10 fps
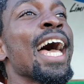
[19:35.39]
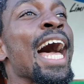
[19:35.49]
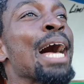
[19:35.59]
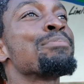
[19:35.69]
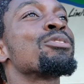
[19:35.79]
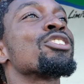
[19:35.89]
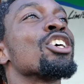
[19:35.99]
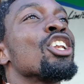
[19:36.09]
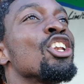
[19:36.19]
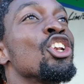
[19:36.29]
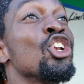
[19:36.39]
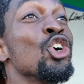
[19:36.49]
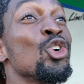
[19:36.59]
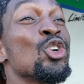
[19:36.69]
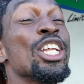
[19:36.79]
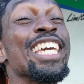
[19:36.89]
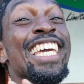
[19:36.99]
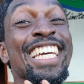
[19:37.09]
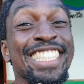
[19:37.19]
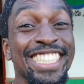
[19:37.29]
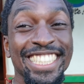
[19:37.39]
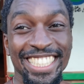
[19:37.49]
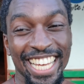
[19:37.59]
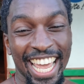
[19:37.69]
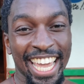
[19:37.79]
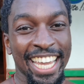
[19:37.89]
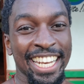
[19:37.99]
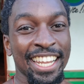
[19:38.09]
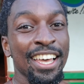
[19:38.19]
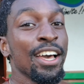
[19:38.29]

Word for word: absolutely insane.